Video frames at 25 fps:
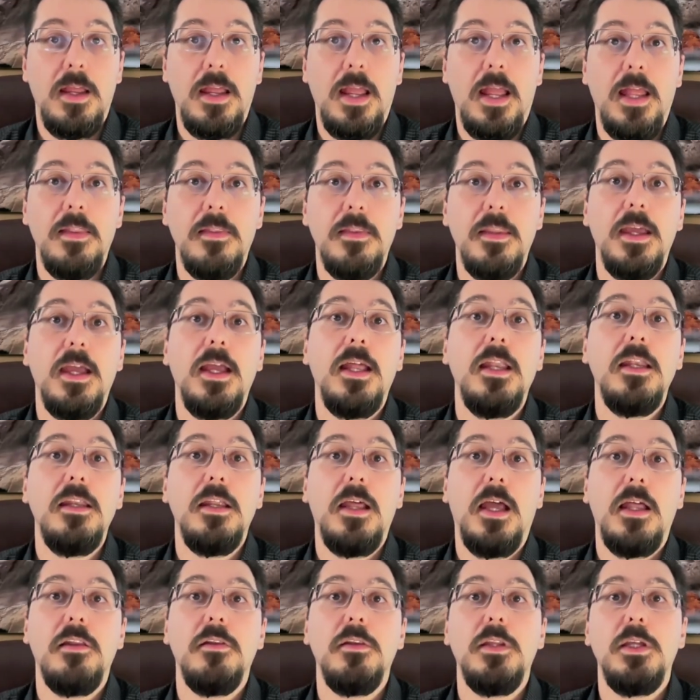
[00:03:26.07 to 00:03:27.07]
and then
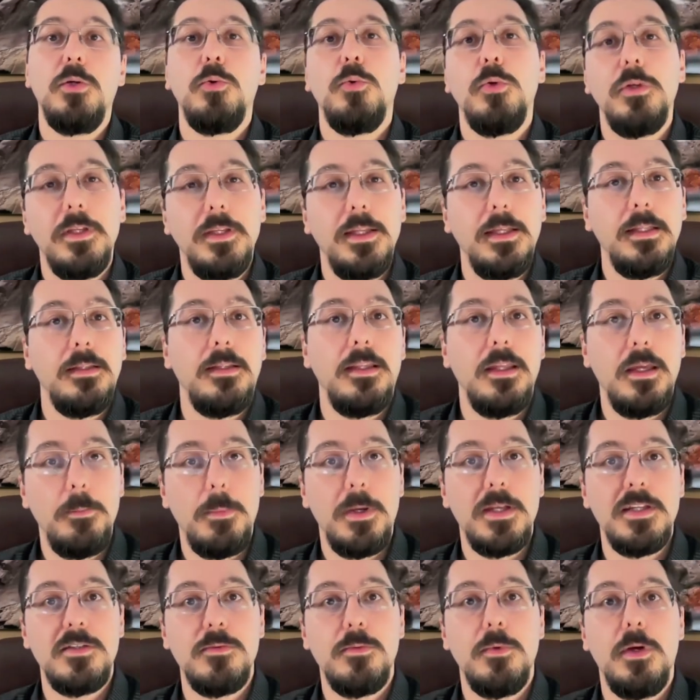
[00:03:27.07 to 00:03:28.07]
and liquidate them
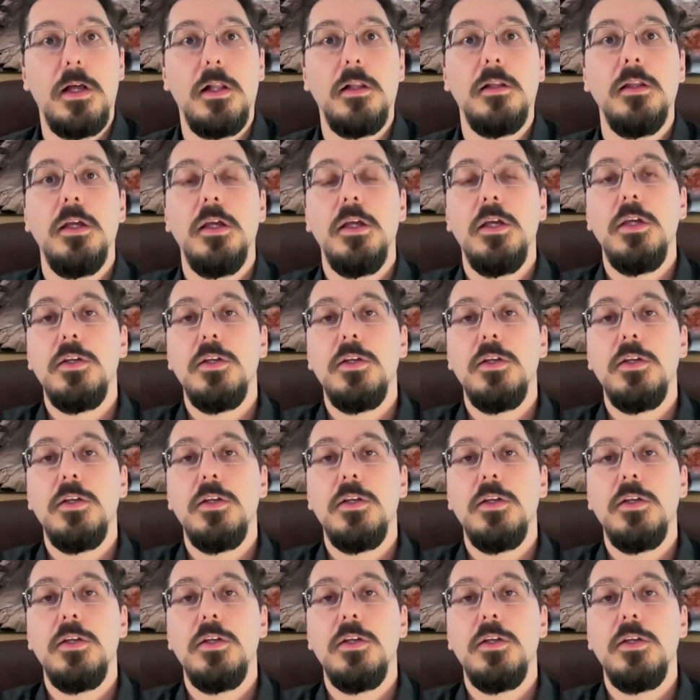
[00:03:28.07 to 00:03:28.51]
as well.